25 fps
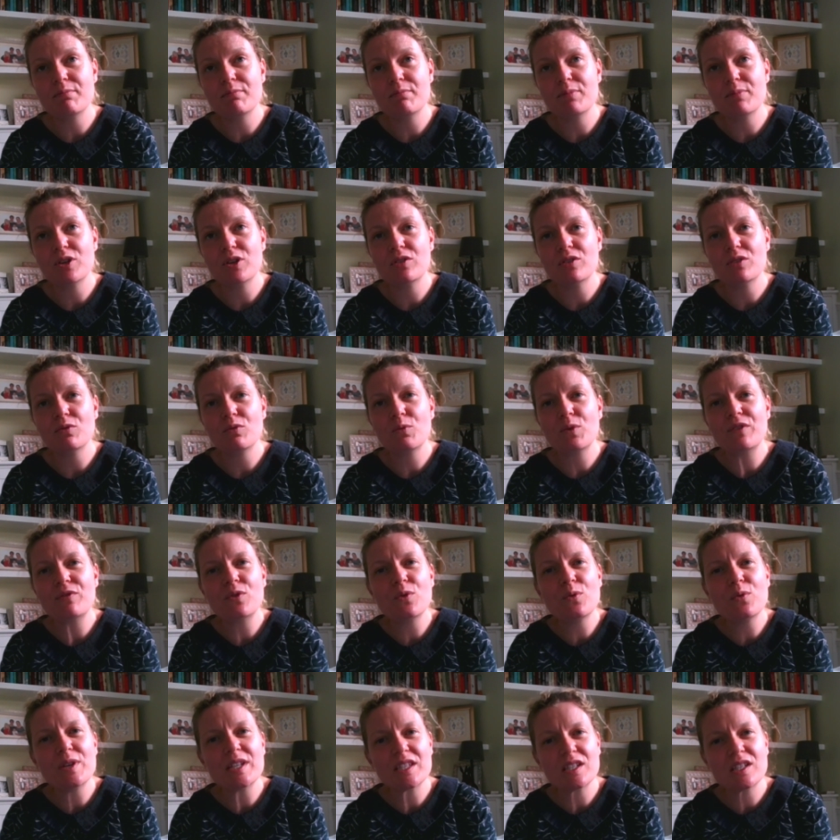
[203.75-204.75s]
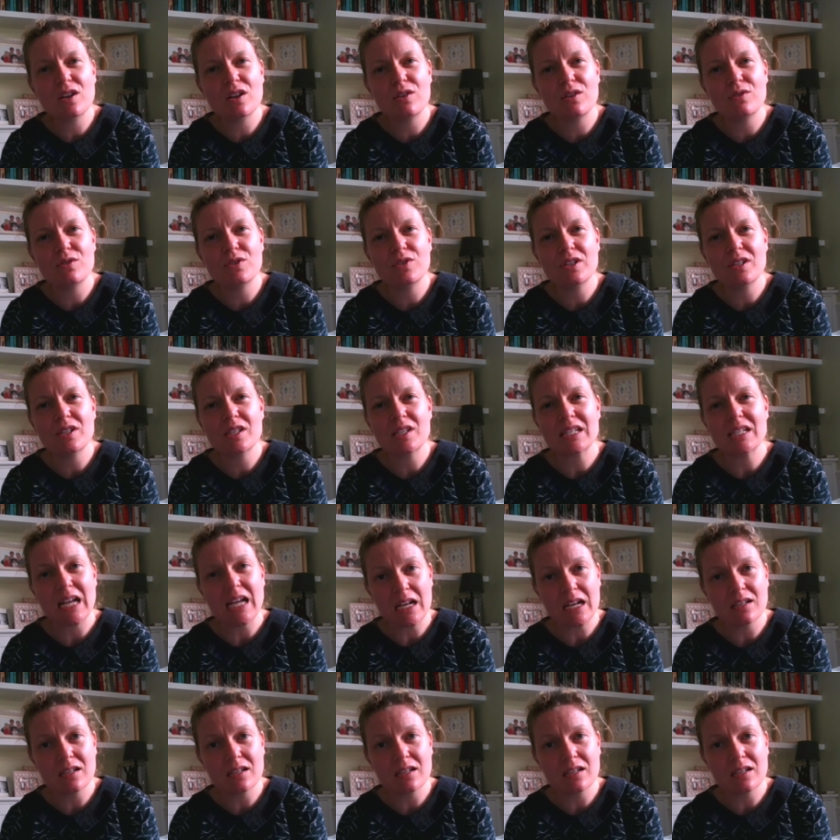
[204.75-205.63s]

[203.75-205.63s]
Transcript: But we've always known, you know, it's a delicate